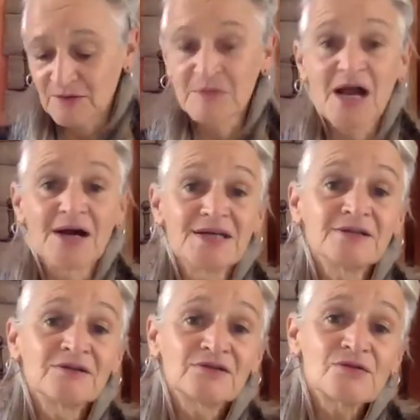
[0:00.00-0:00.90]

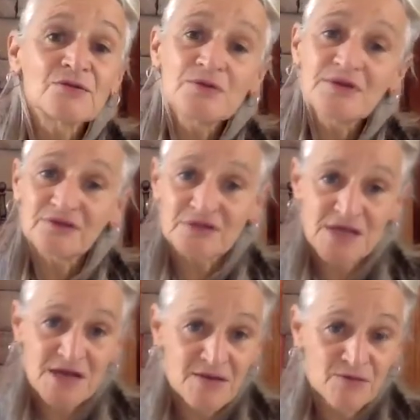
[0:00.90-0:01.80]
guidance through this
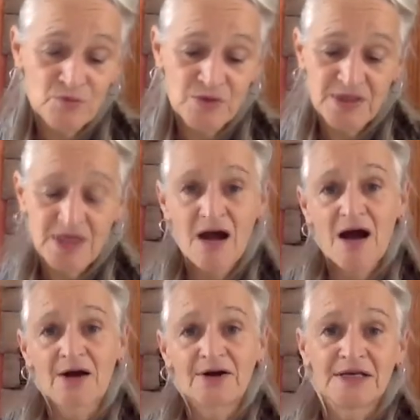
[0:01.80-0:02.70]
time, we
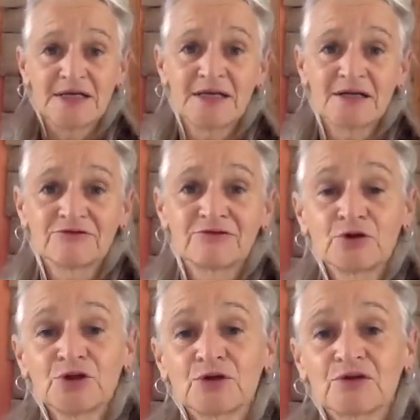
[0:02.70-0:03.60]
are here for
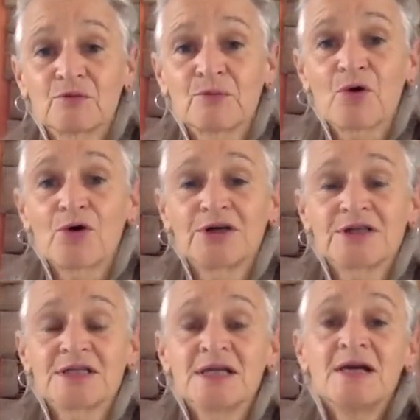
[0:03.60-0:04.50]
your support.